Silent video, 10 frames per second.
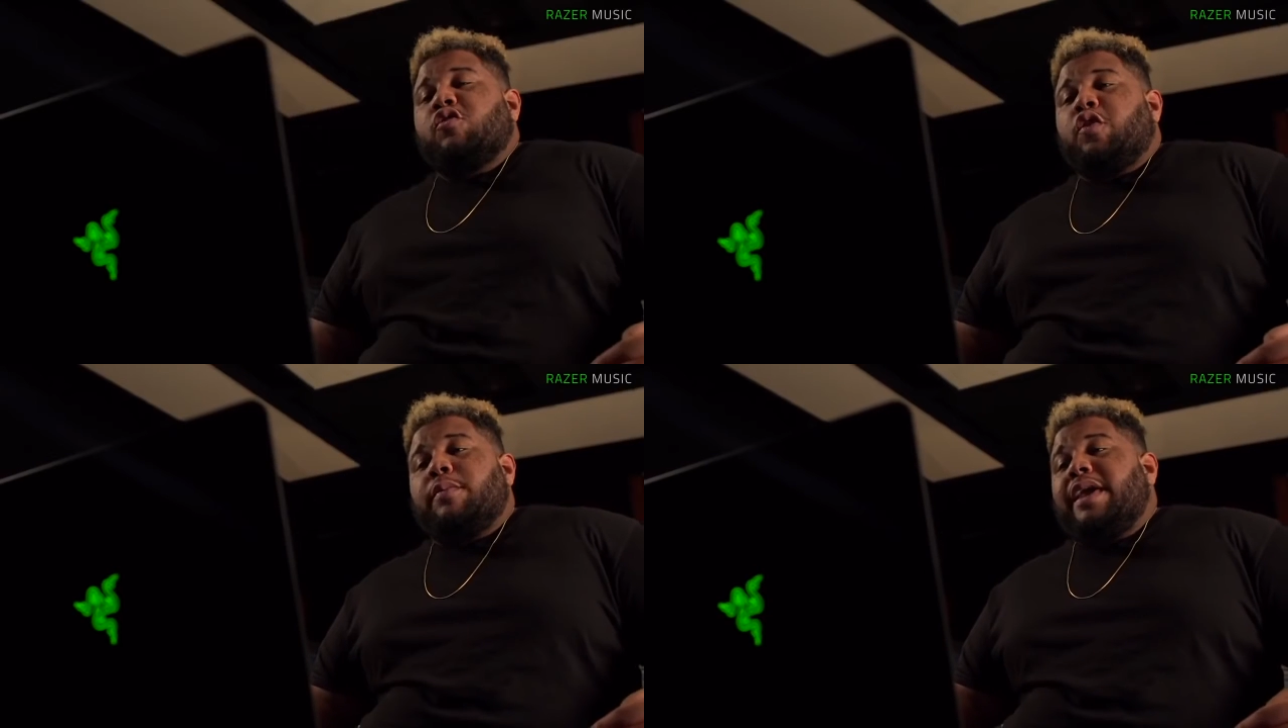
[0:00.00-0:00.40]

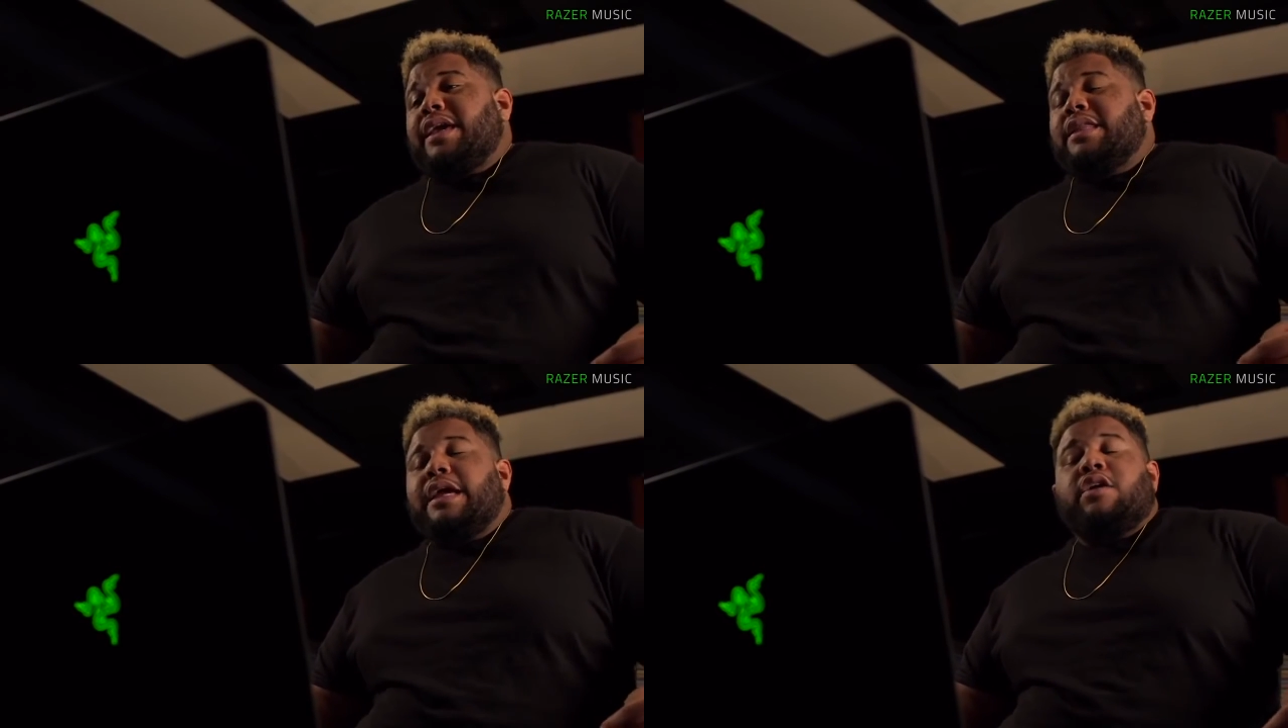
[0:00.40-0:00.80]
So if you're
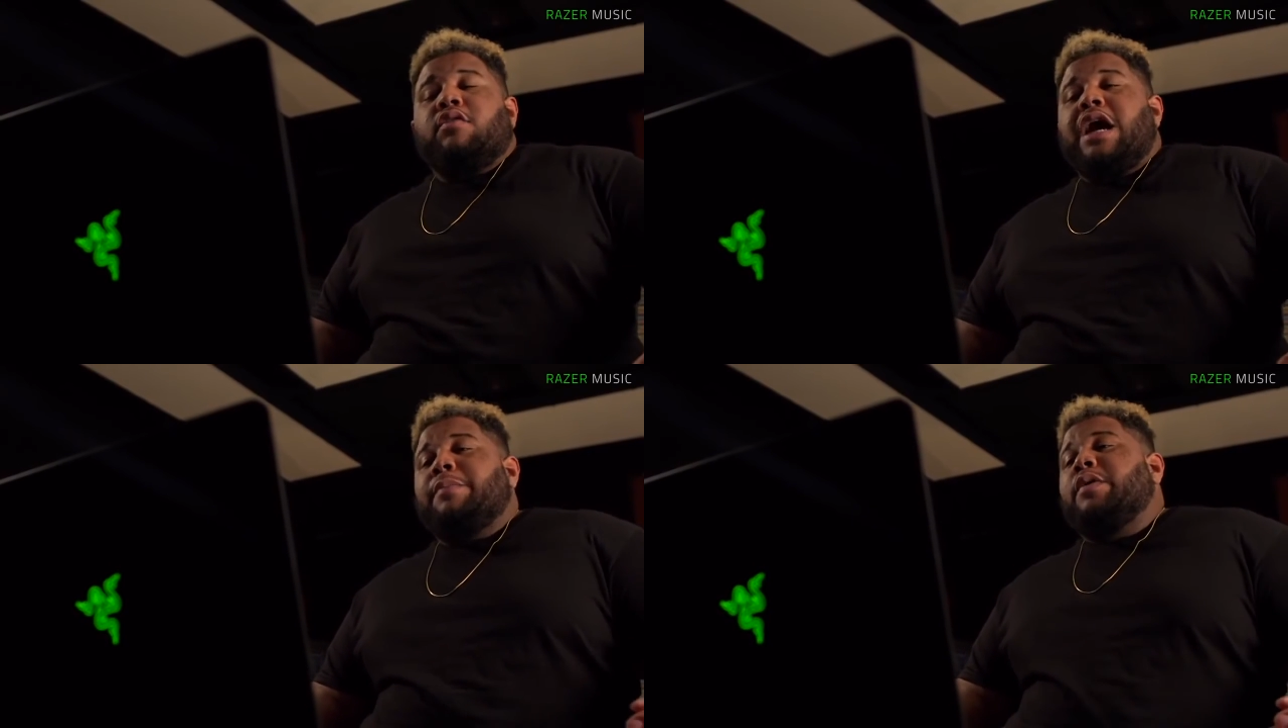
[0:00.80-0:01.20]
making like
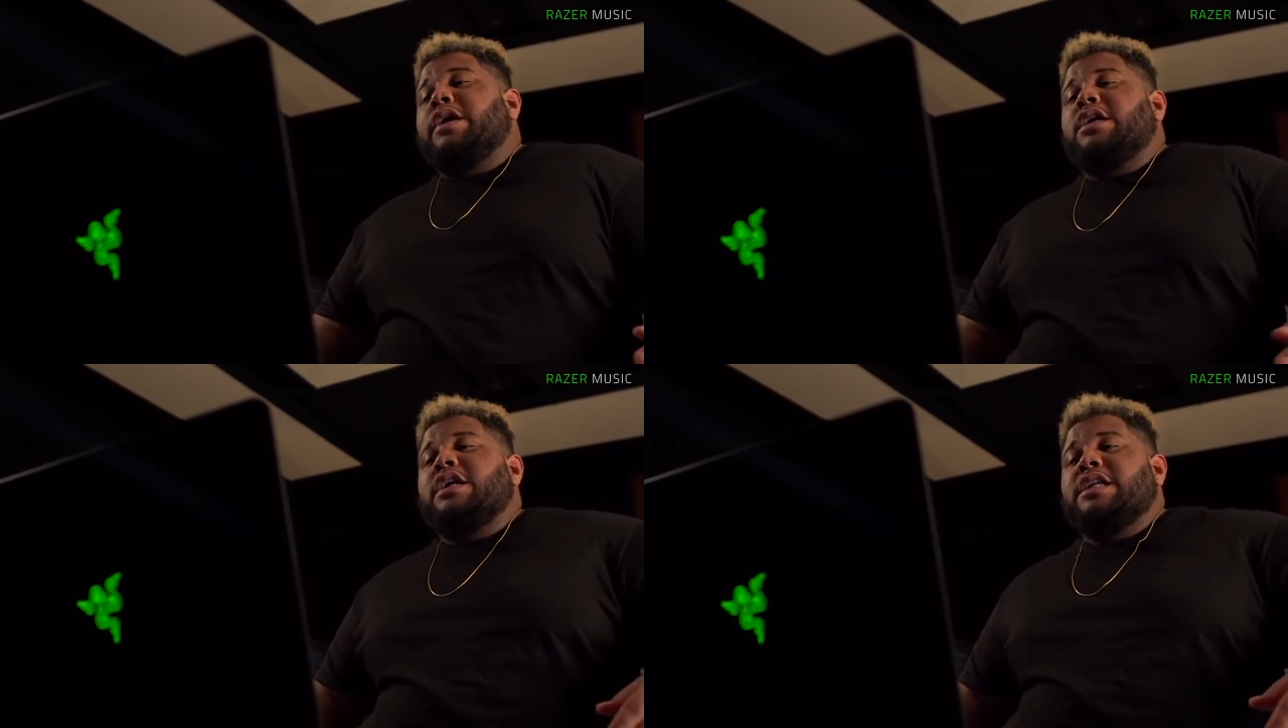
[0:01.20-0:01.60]
a rap
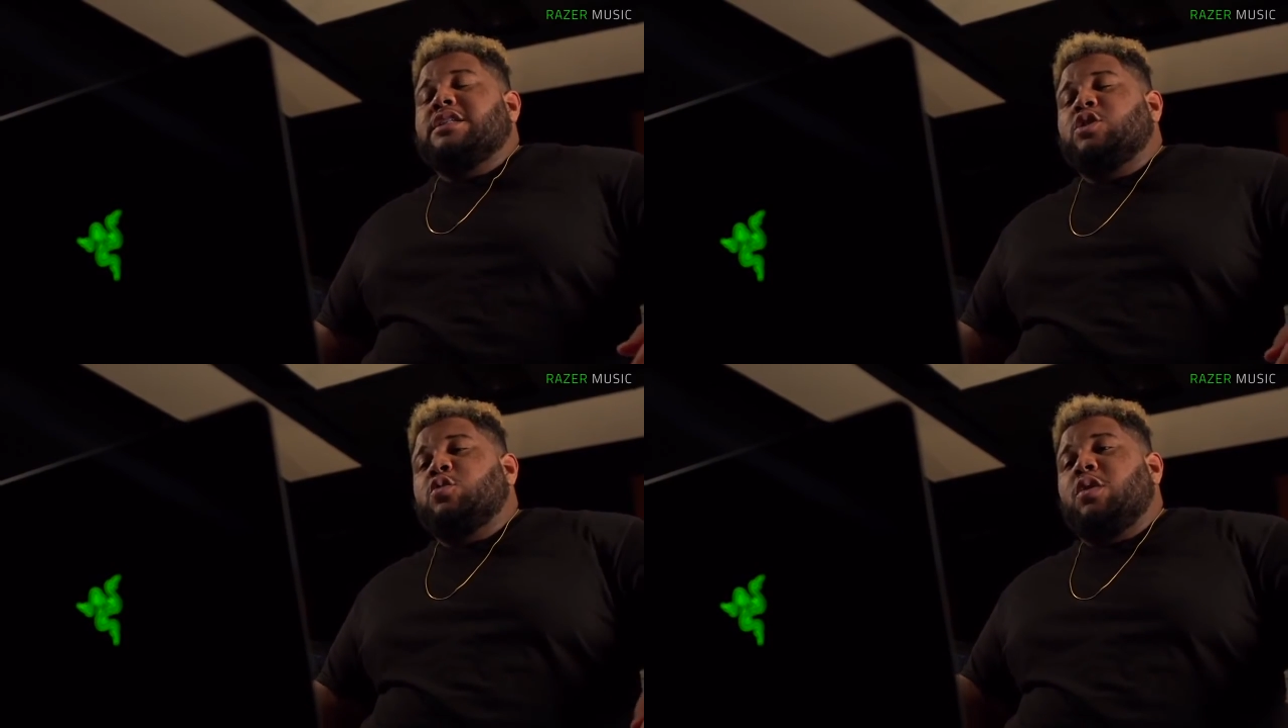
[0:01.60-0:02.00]
record
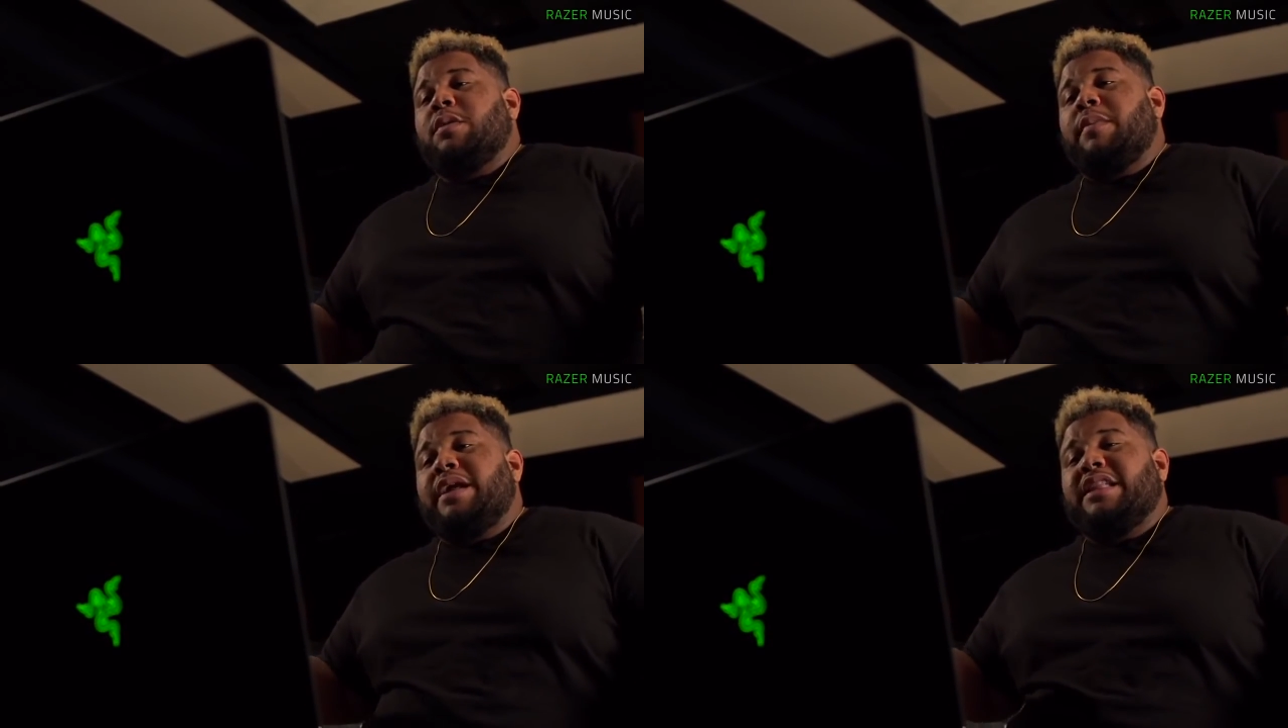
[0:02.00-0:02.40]
and you
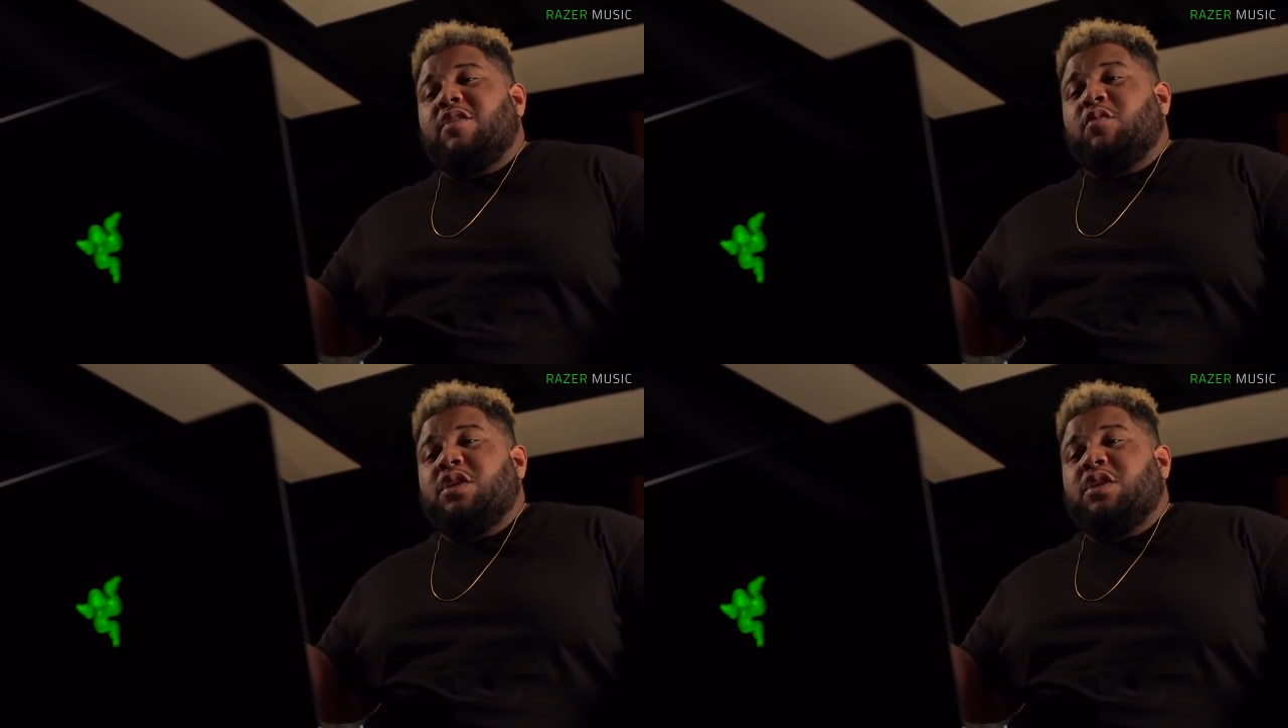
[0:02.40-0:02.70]
want to make that